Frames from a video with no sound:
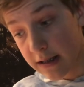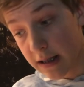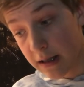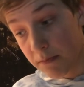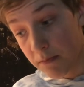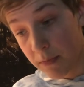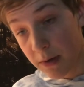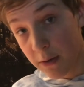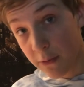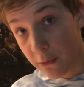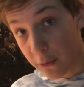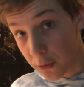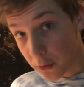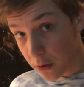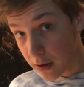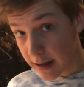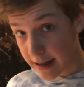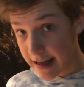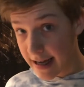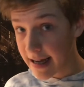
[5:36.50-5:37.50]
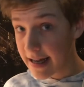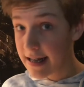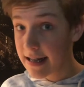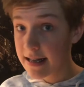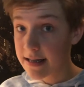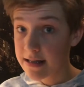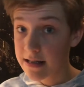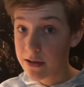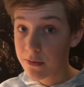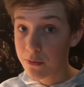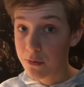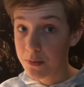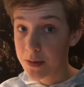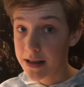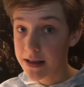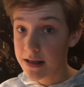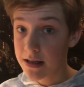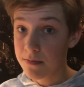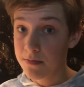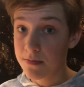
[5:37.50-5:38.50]
in P4 in the ADAC
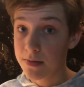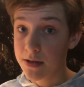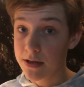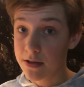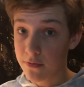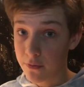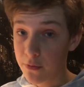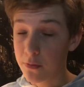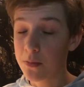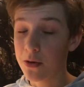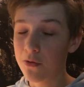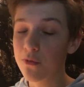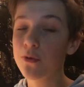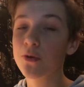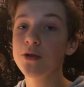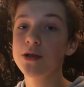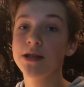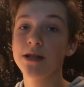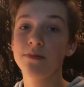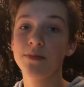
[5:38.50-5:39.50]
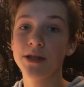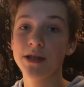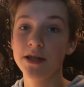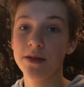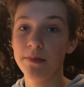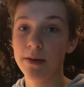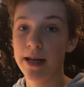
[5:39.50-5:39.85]
Formula 4 Championship